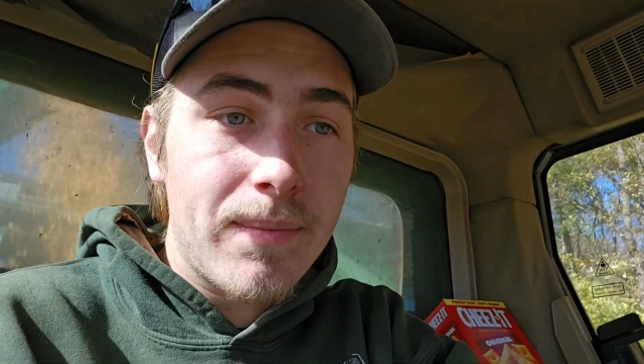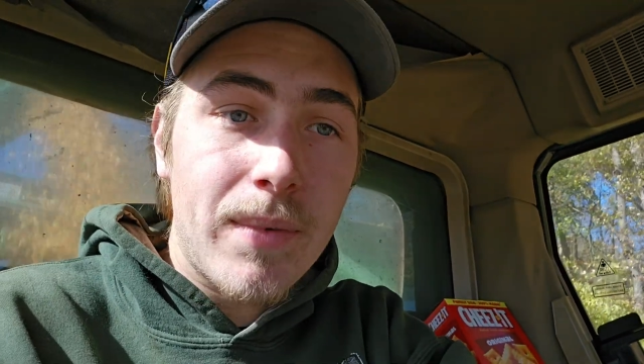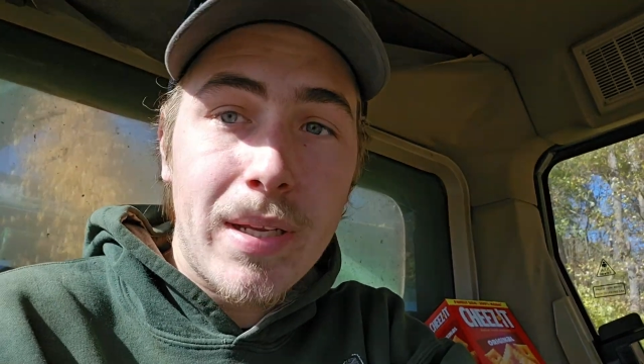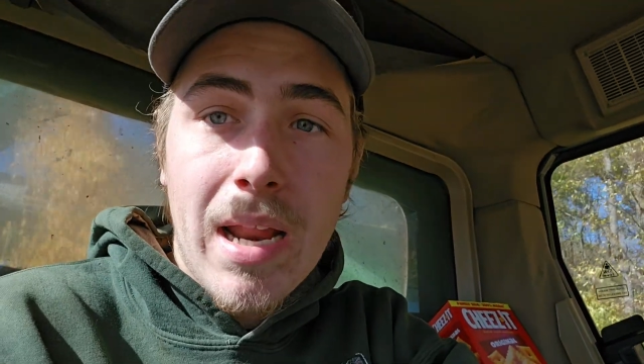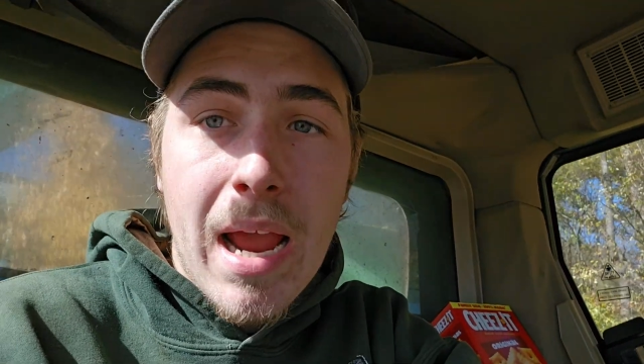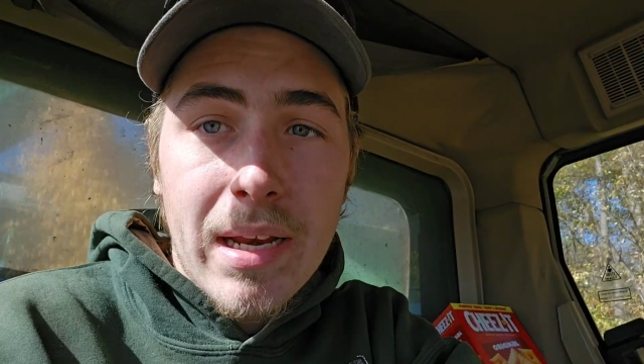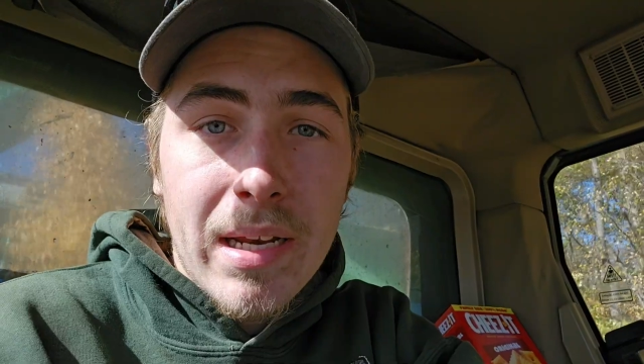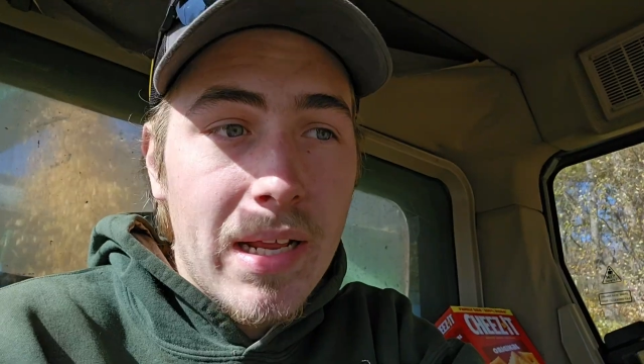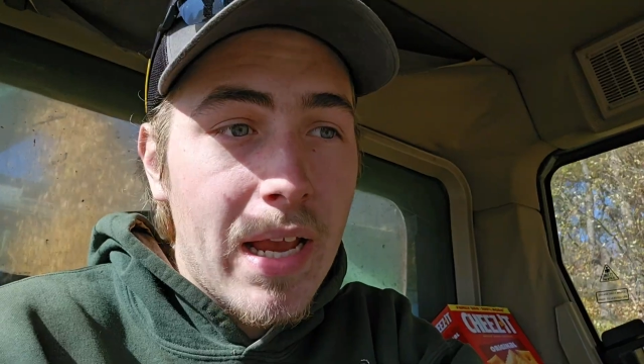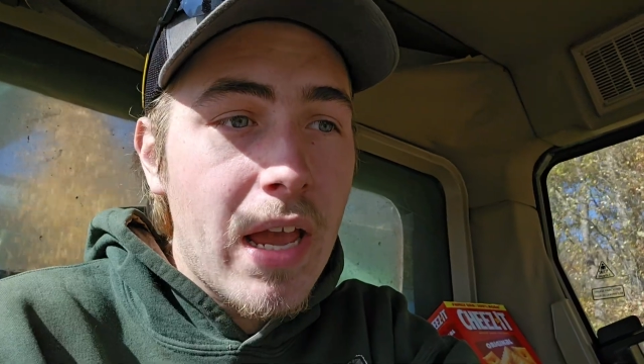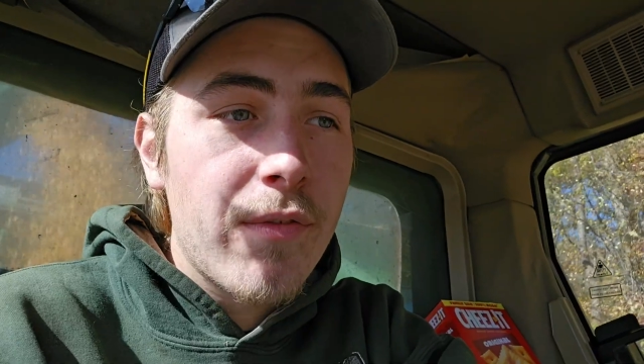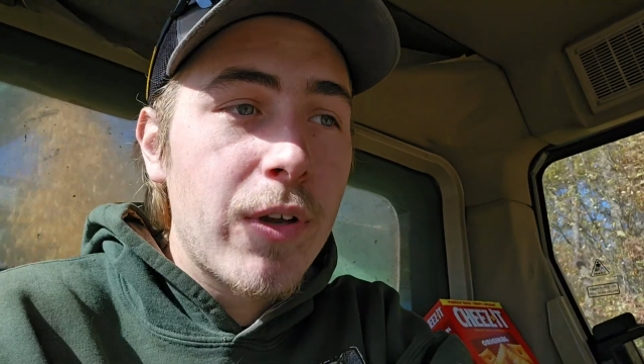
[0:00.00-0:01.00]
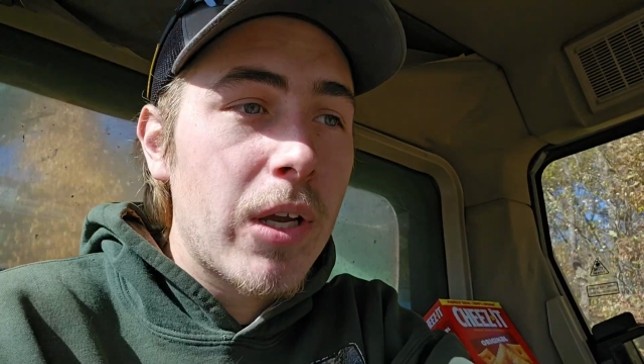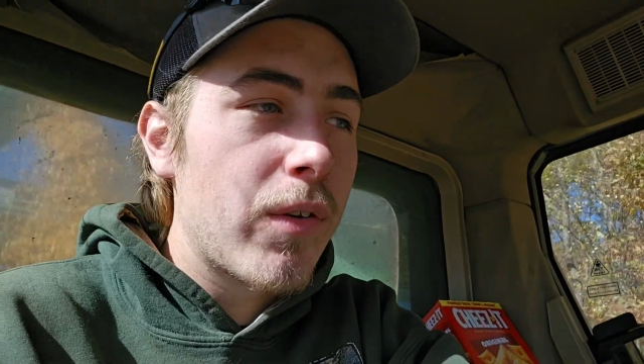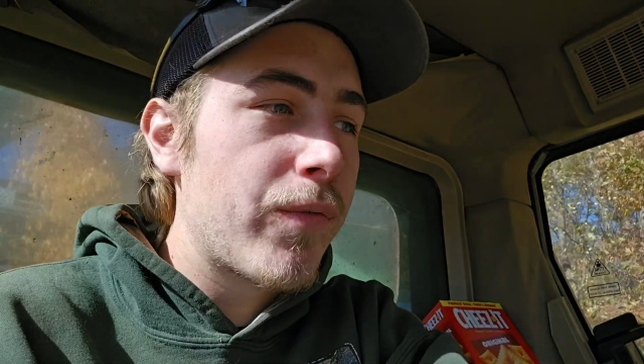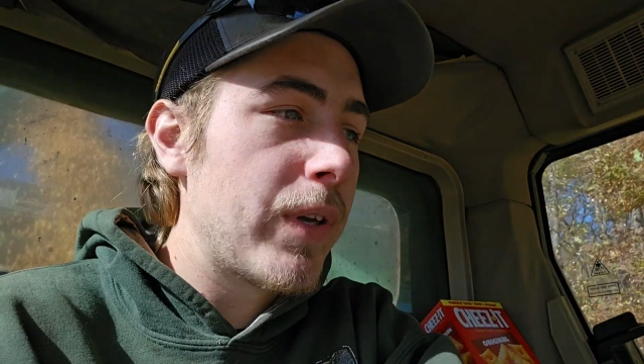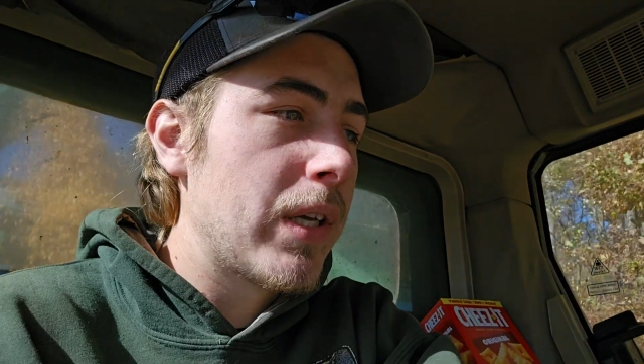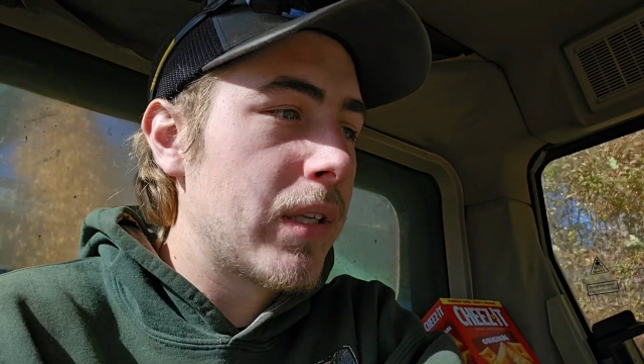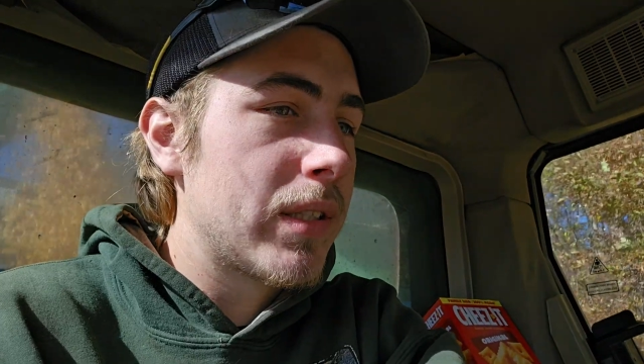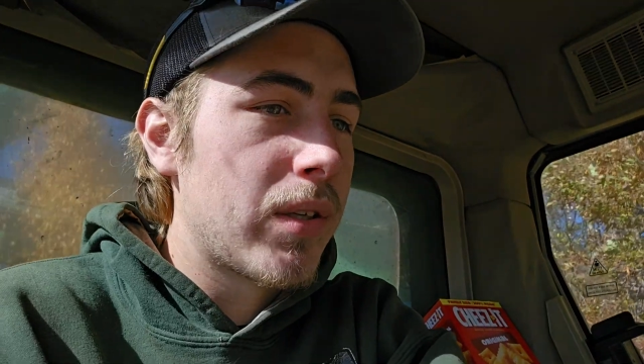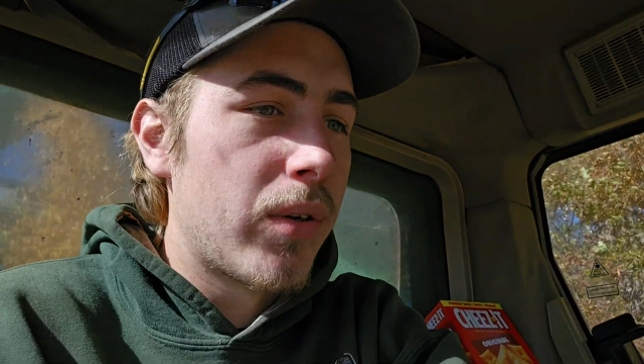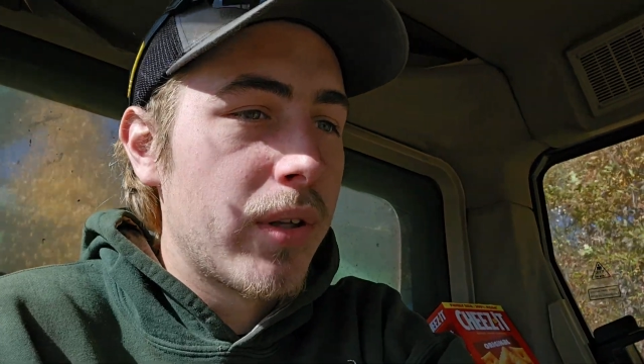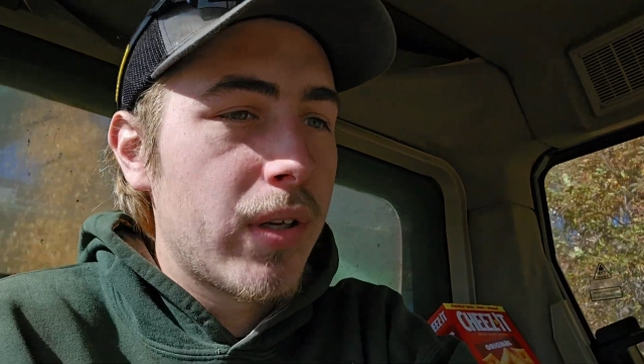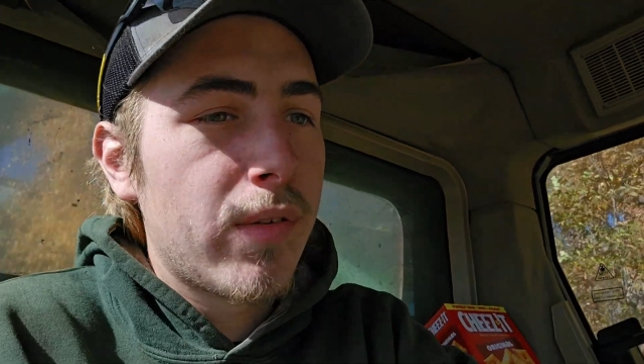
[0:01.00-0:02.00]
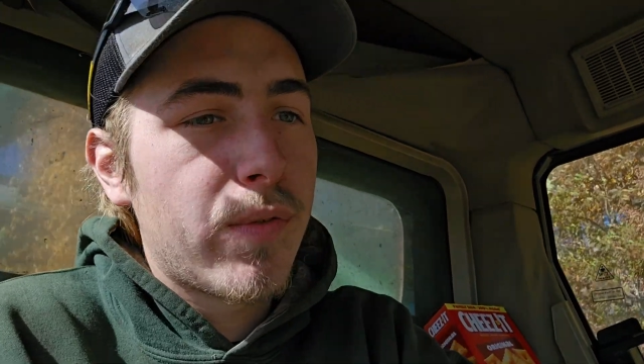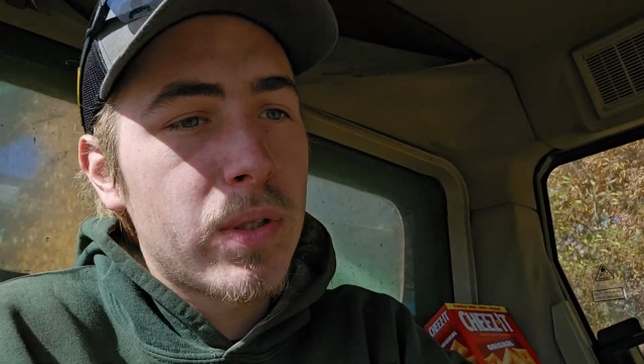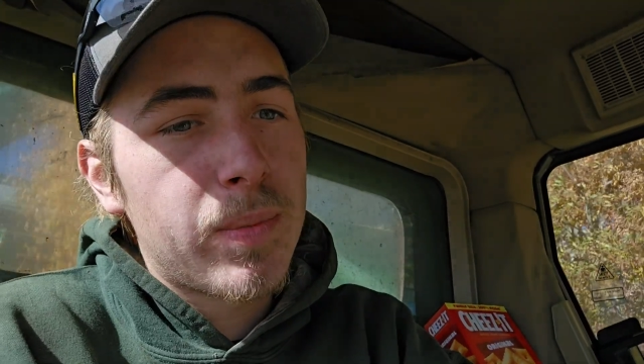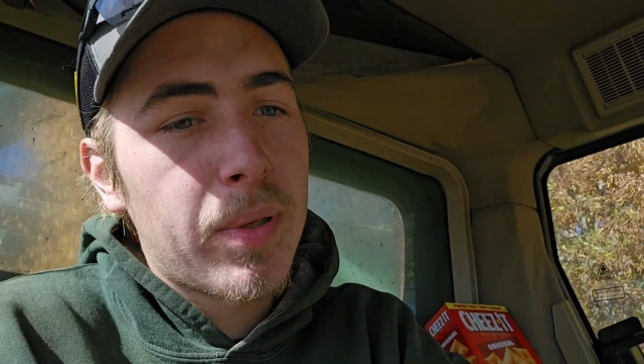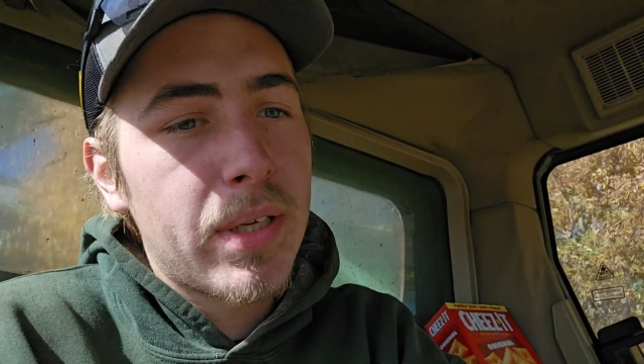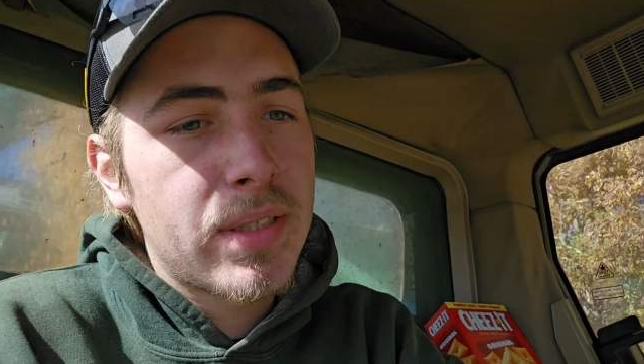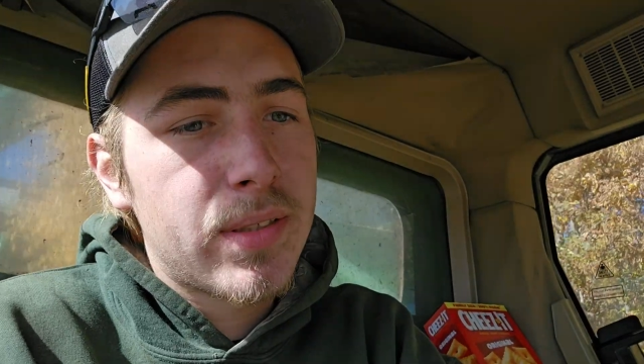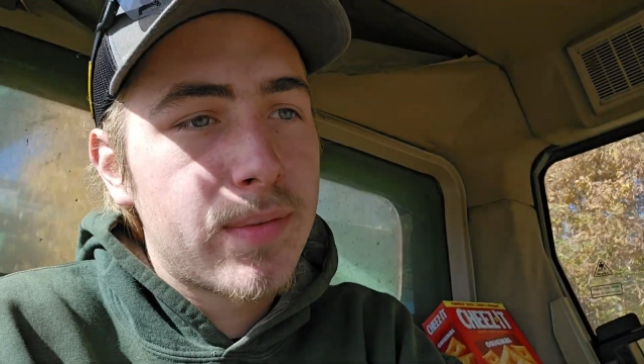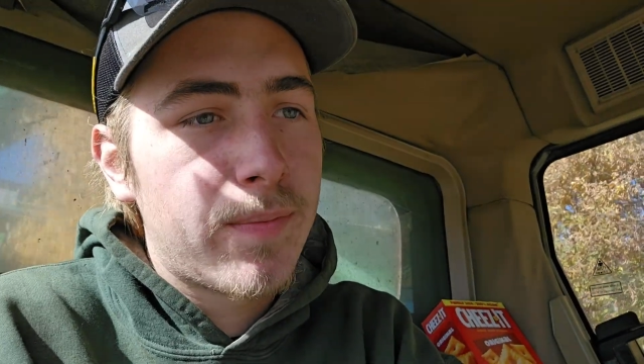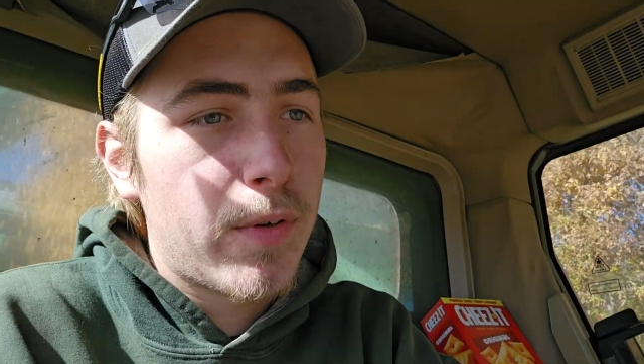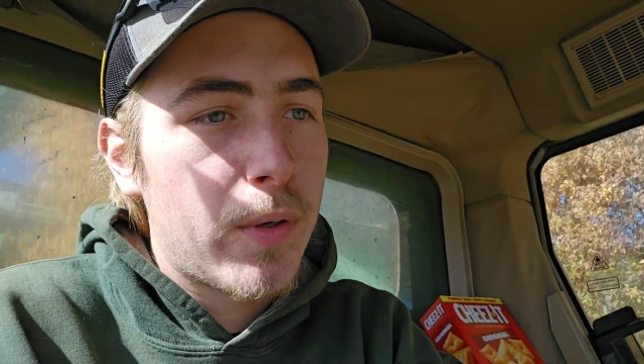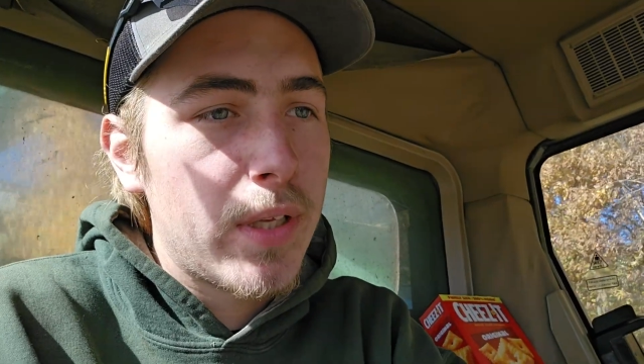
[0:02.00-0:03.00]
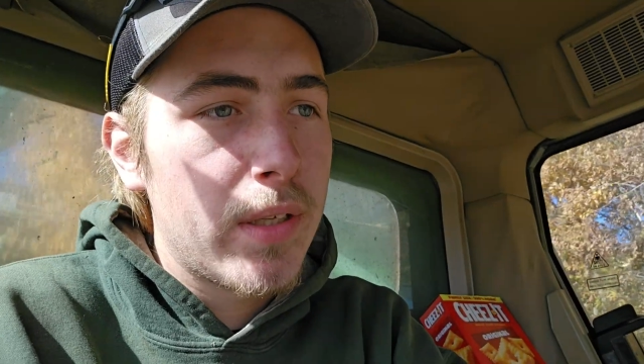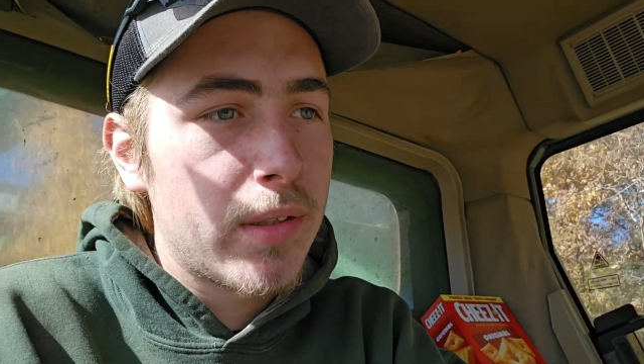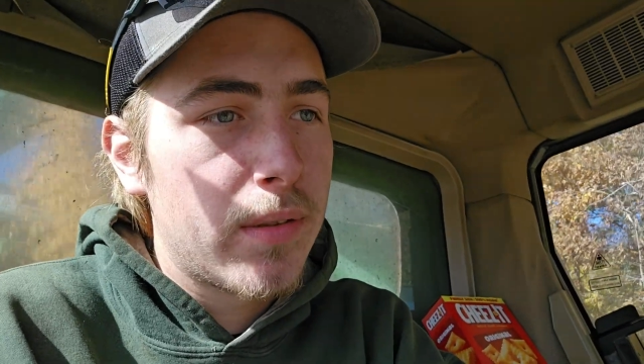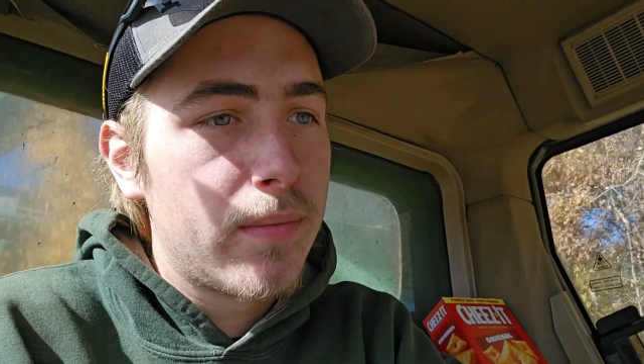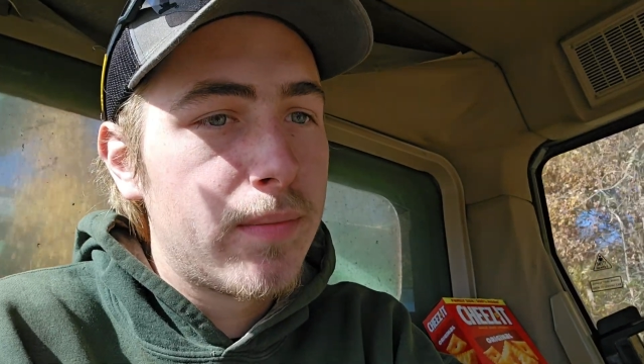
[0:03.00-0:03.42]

A 9.5 acre field is holding our first place for yield.